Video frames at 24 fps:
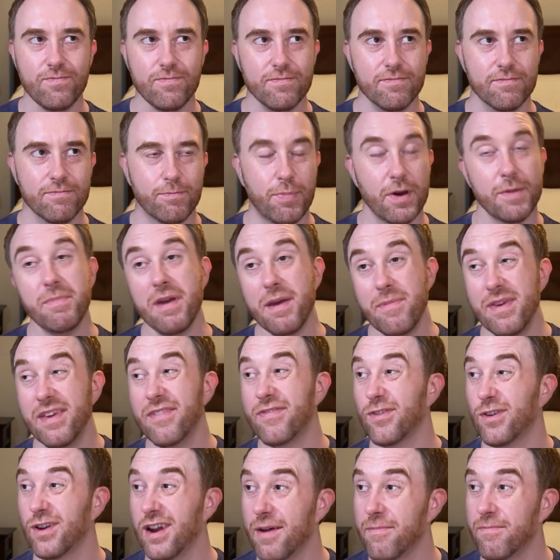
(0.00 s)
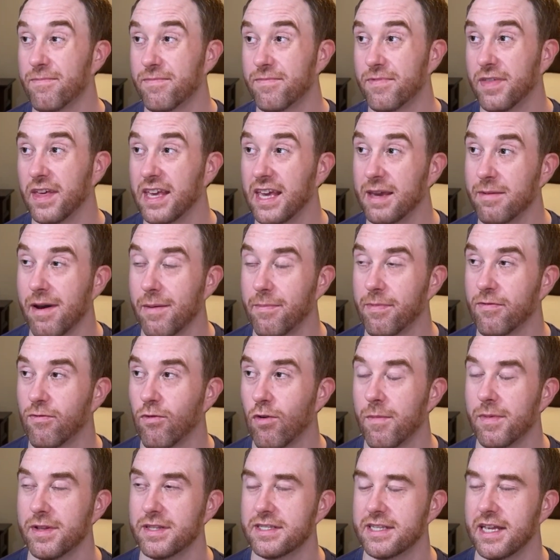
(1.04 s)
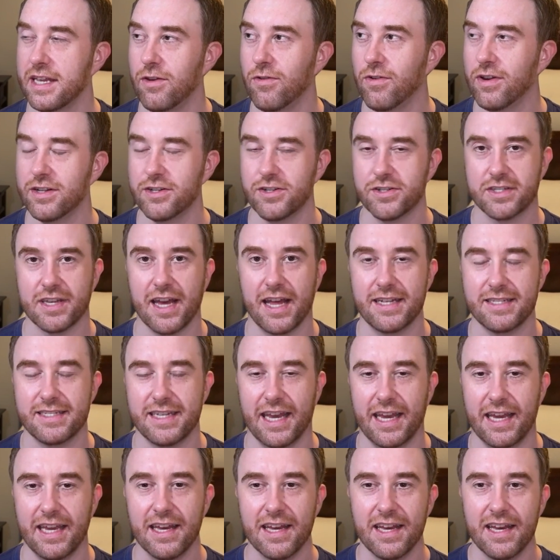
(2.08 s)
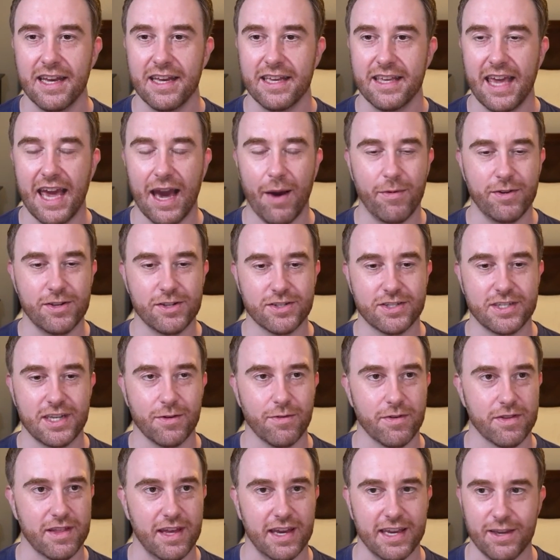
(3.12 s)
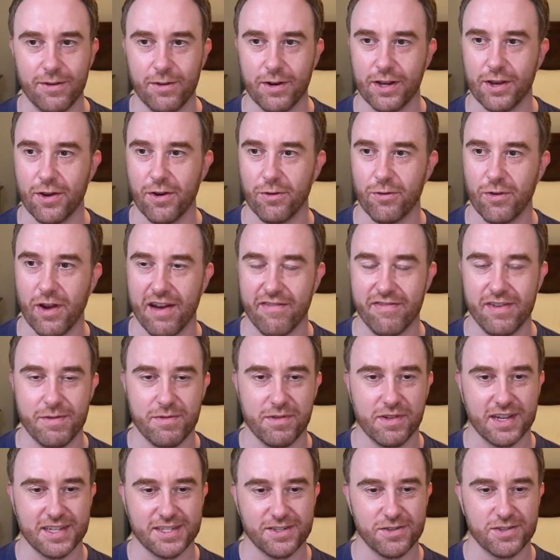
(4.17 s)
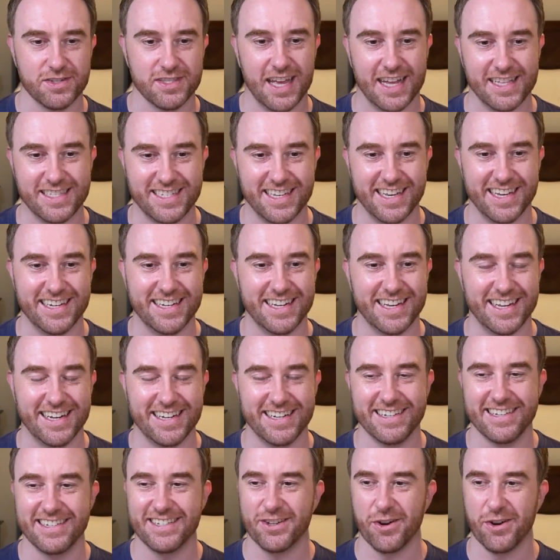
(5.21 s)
But maybe if you're not thinking about performance, then you can just kind of say, yeah, we just deal with like Unicode grapheme clusters and that's it, and don't